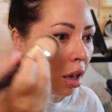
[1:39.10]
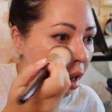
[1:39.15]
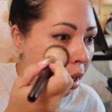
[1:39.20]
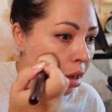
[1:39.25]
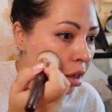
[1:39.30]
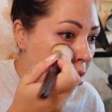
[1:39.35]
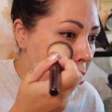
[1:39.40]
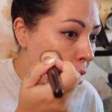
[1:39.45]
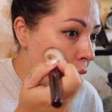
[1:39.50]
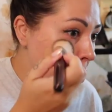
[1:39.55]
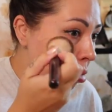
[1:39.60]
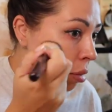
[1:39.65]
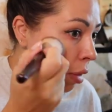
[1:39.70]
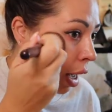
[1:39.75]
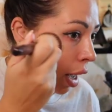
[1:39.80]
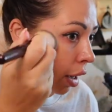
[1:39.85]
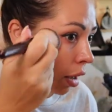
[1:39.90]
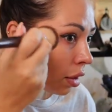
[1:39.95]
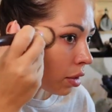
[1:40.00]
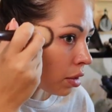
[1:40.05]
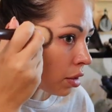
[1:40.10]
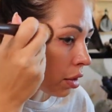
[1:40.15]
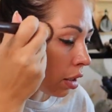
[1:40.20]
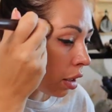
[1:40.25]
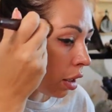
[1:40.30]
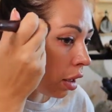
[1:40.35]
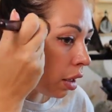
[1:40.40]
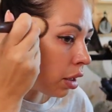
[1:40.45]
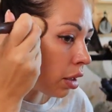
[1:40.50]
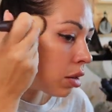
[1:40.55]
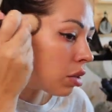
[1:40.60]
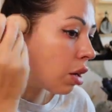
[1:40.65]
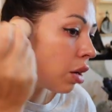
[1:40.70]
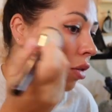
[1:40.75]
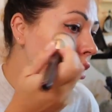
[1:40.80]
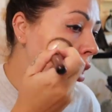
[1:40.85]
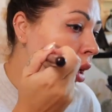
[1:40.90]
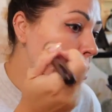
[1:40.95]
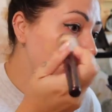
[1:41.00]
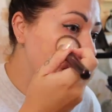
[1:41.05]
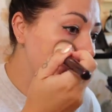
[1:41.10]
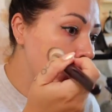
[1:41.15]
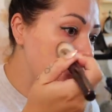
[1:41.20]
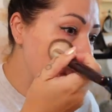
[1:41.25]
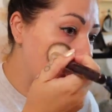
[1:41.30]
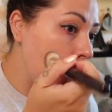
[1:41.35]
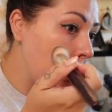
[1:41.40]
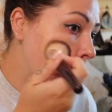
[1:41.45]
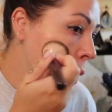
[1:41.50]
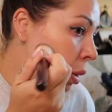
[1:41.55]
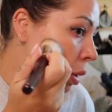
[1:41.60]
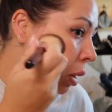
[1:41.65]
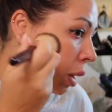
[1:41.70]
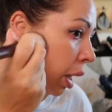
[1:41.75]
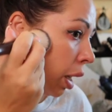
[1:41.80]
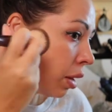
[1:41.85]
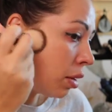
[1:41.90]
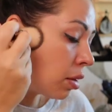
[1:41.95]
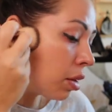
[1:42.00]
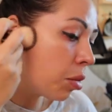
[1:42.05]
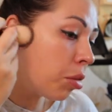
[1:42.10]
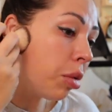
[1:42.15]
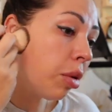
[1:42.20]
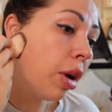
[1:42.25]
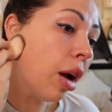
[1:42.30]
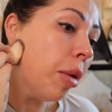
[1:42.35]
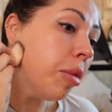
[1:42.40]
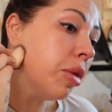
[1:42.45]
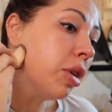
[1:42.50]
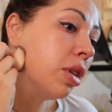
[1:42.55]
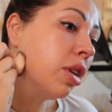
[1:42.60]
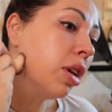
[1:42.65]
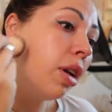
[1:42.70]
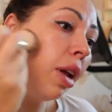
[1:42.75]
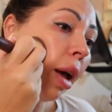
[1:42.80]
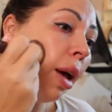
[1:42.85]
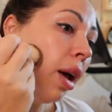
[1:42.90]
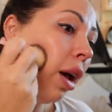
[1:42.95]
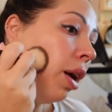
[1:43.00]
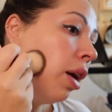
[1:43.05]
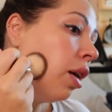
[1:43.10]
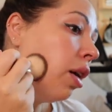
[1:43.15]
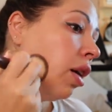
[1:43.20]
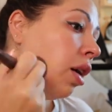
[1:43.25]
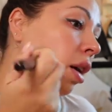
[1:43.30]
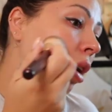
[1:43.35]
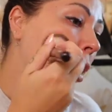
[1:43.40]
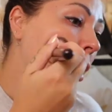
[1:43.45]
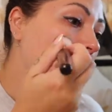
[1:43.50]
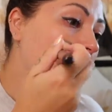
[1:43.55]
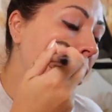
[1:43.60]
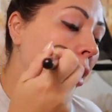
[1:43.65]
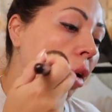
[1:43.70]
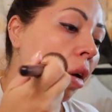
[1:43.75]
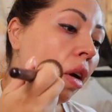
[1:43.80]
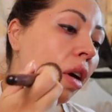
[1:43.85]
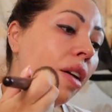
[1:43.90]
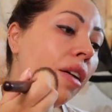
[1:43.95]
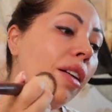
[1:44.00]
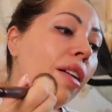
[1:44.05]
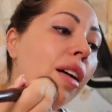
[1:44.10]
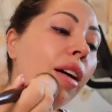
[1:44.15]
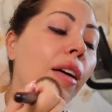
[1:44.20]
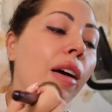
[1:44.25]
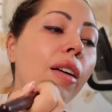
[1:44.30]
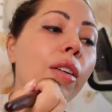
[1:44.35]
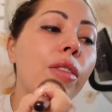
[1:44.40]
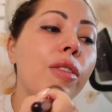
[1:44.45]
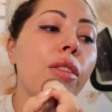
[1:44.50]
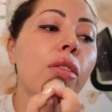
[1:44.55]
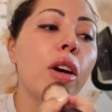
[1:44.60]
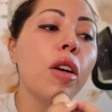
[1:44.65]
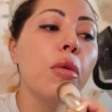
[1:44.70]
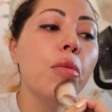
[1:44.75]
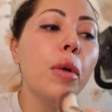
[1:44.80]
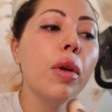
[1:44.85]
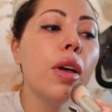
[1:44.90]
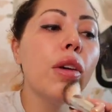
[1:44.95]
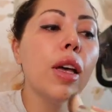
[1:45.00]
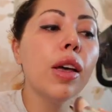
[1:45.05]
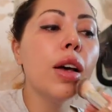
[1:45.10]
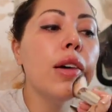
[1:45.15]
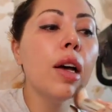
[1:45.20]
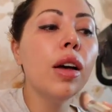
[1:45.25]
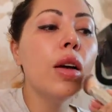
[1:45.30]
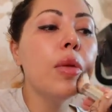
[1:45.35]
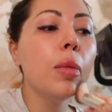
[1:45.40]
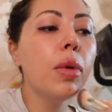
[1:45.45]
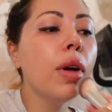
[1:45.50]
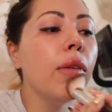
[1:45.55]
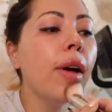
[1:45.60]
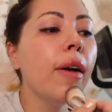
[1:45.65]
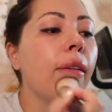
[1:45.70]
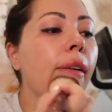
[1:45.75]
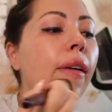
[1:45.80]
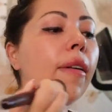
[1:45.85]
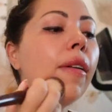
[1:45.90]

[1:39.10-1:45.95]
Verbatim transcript: has me masking, so I feel like my skin is nice and prepped today for makeup.